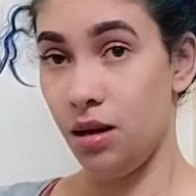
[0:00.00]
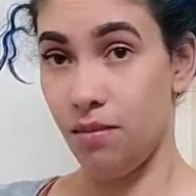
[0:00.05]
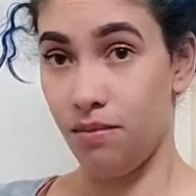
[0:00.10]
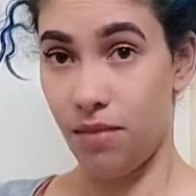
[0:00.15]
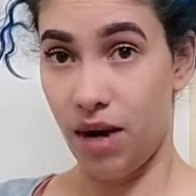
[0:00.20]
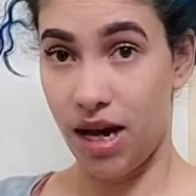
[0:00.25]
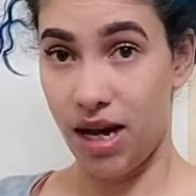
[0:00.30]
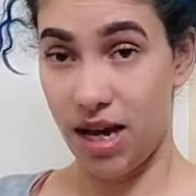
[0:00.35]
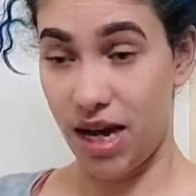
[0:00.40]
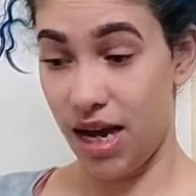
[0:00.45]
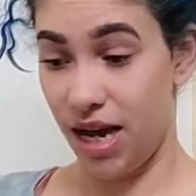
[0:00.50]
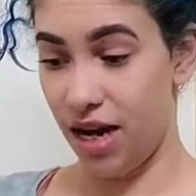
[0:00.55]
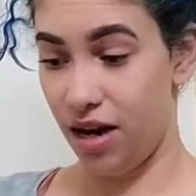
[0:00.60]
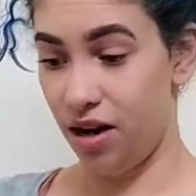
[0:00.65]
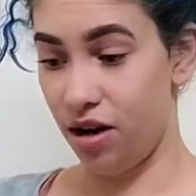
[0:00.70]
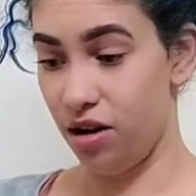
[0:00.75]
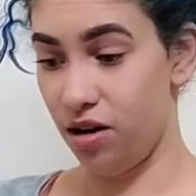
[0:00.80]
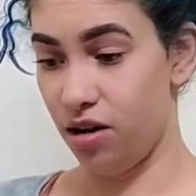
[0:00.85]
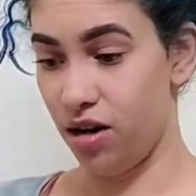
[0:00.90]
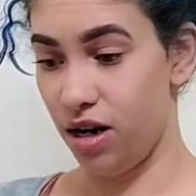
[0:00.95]
My
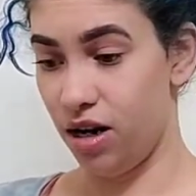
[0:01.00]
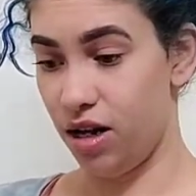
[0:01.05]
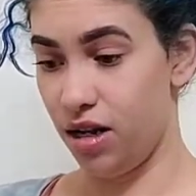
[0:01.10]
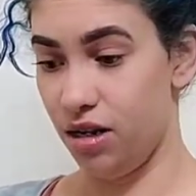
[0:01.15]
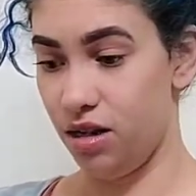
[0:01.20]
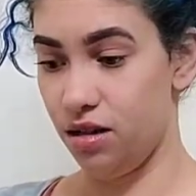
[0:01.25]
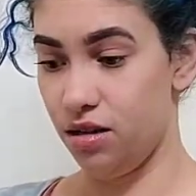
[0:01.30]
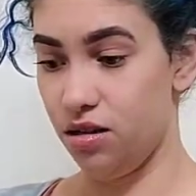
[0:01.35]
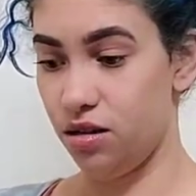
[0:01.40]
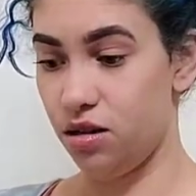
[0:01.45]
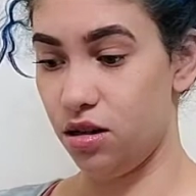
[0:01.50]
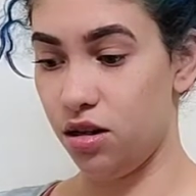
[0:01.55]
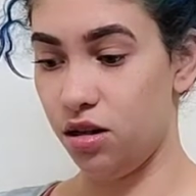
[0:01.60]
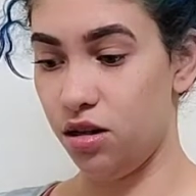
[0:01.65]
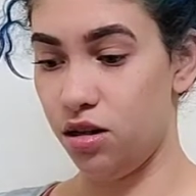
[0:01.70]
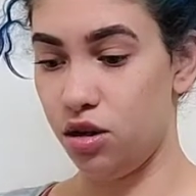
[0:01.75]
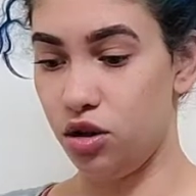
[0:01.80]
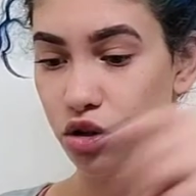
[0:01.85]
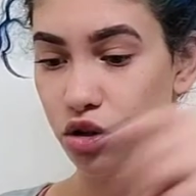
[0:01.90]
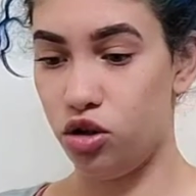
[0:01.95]
hair is
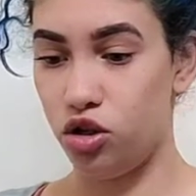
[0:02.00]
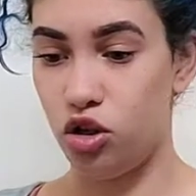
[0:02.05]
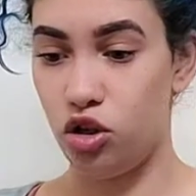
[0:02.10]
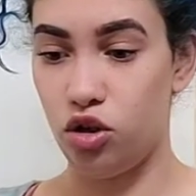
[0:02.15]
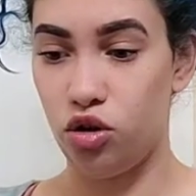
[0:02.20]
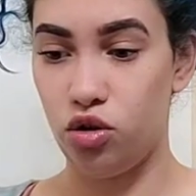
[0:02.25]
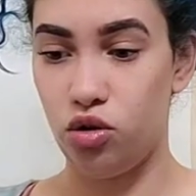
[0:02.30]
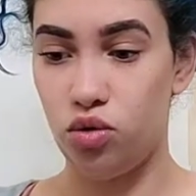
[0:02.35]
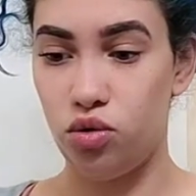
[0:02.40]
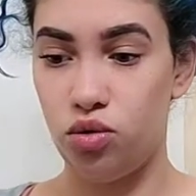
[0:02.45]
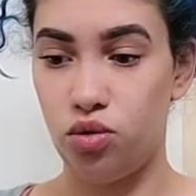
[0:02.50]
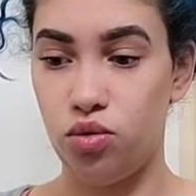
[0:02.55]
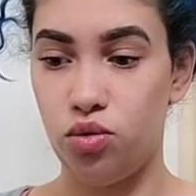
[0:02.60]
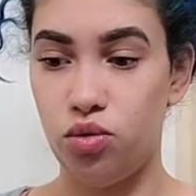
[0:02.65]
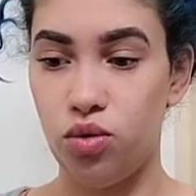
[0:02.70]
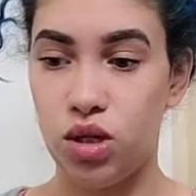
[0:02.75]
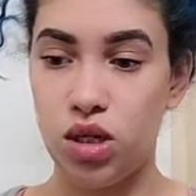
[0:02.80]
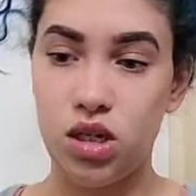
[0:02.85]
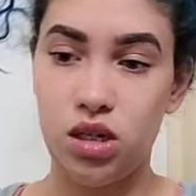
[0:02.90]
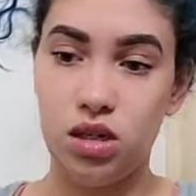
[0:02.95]

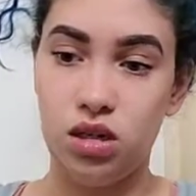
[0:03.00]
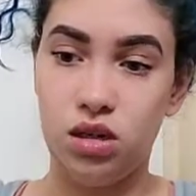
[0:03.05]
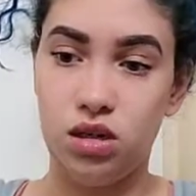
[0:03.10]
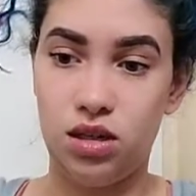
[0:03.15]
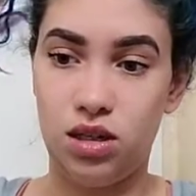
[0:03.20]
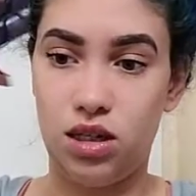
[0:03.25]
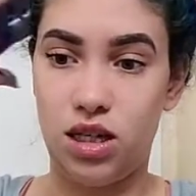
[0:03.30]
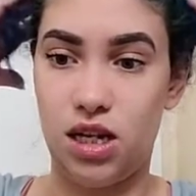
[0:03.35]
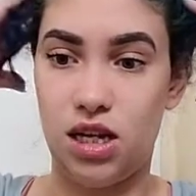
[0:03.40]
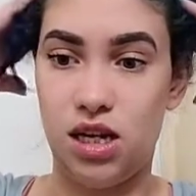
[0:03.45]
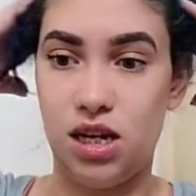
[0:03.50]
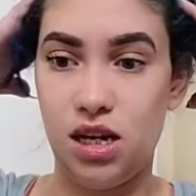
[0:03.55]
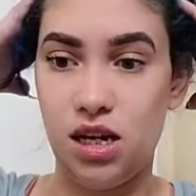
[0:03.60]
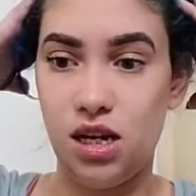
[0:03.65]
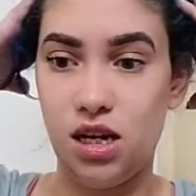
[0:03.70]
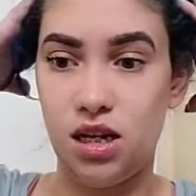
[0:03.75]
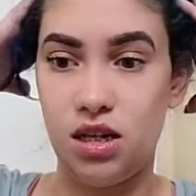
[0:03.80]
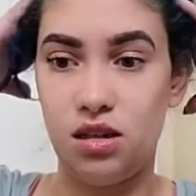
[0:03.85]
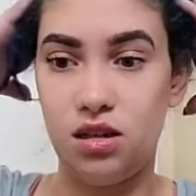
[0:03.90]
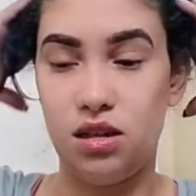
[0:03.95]

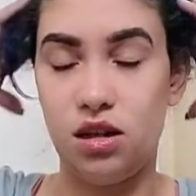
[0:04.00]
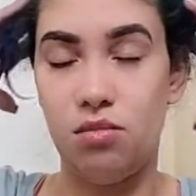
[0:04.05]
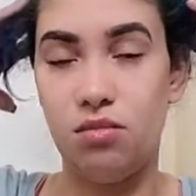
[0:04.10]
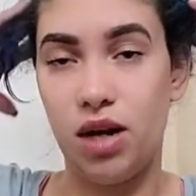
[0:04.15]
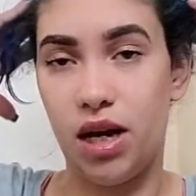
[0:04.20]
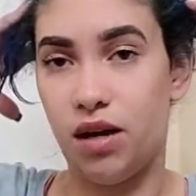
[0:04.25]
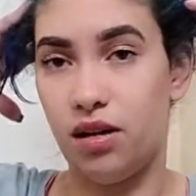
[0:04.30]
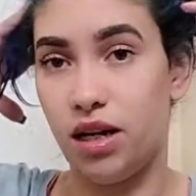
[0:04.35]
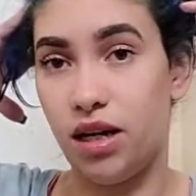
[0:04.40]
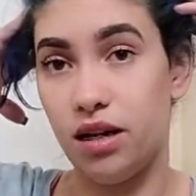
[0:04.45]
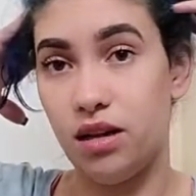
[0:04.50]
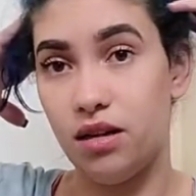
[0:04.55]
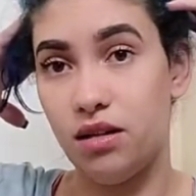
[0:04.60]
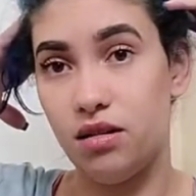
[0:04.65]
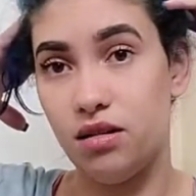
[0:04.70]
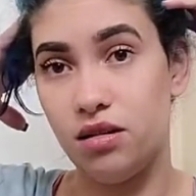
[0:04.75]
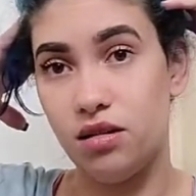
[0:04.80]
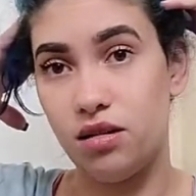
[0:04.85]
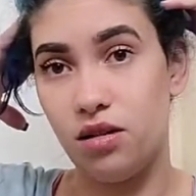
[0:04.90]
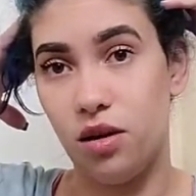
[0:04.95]
2C in some
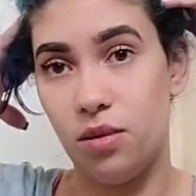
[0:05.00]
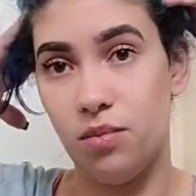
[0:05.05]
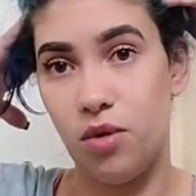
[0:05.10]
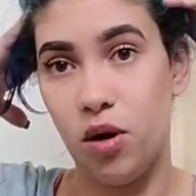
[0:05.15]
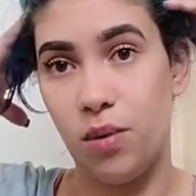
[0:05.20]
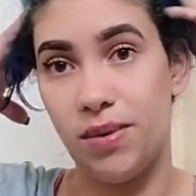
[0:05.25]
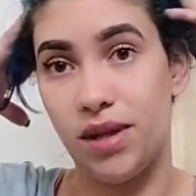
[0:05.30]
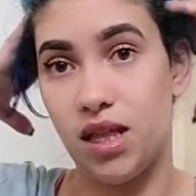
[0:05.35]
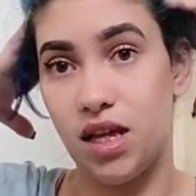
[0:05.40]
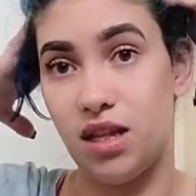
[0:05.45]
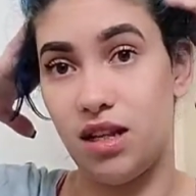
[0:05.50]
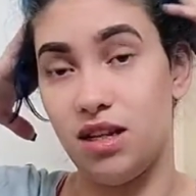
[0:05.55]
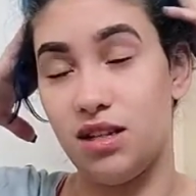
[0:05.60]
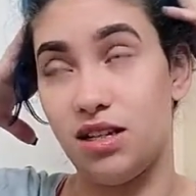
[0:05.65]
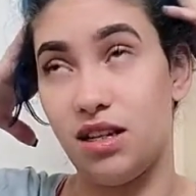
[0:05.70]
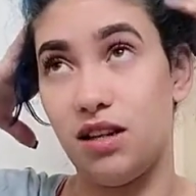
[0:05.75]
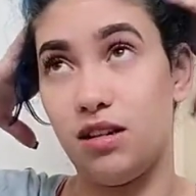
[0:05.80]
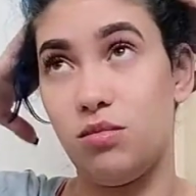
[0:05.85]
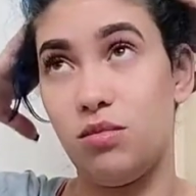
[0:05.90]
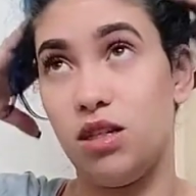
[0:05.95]
areas, so I'm hoping that
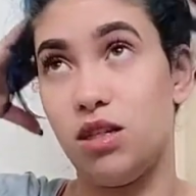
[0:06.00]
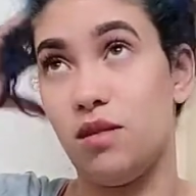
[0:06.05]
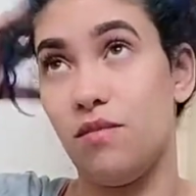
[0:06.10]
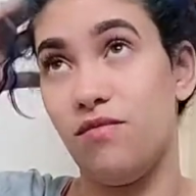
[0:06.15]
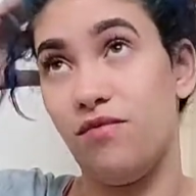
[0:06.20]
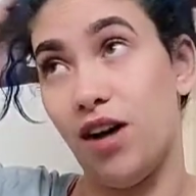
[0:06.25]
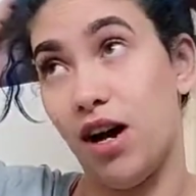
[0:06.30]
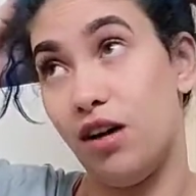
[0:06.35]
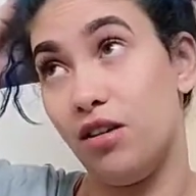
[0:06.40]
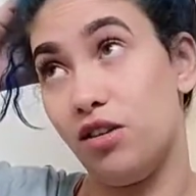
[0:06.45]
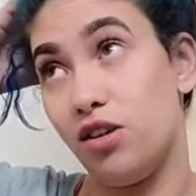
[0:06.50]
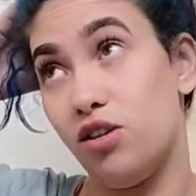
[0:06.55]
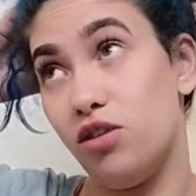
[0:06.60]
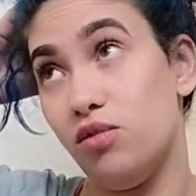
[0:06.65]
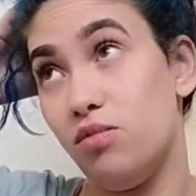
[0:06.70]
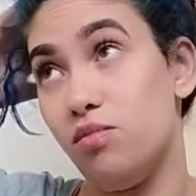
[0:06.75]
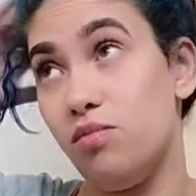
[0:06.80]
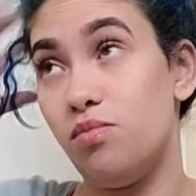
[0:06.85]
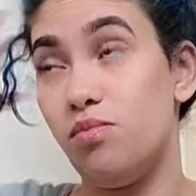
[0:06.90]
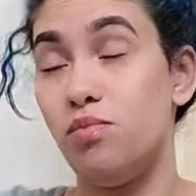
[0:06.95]
this gives me some
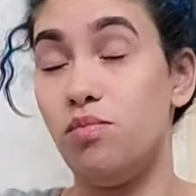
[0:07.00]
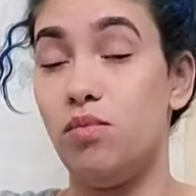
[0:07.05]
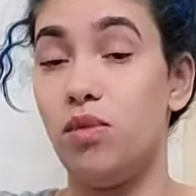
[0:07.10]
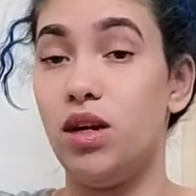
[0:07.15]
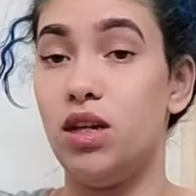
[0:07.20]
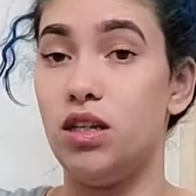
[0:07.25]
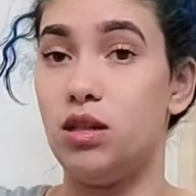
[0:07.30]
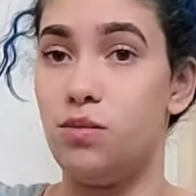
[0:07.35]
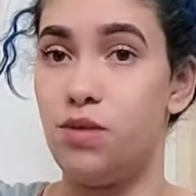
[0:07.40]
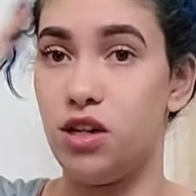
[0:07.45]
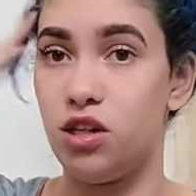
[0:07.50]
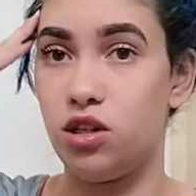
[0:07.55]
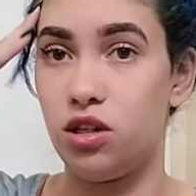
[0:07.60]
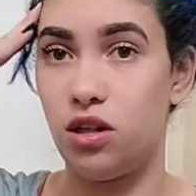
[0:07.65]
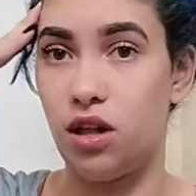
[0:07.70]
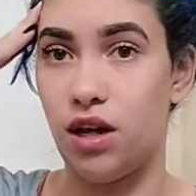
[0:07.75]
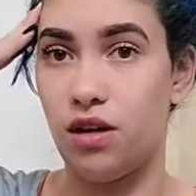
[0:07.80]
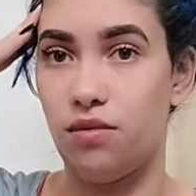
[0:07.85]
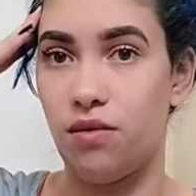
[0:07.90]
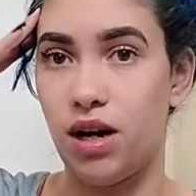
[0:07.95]
volume,
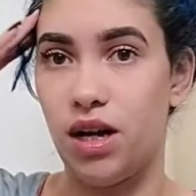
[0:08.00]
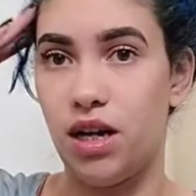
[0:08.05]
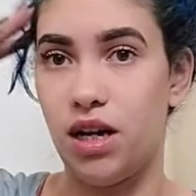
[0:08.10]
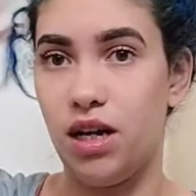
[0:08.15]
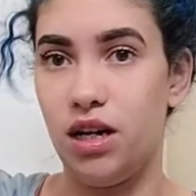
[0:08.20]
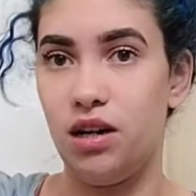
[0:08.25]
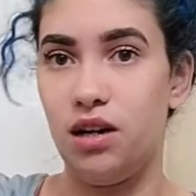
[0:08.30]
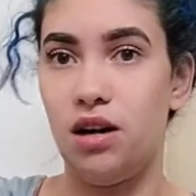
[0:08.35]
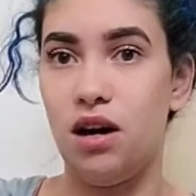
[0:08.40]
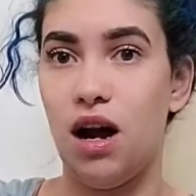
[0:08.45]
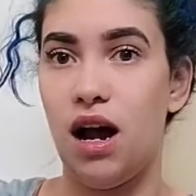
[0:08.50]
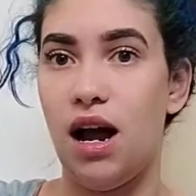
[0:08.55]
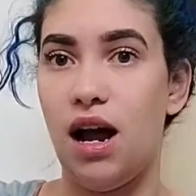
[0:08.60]
especially like right here.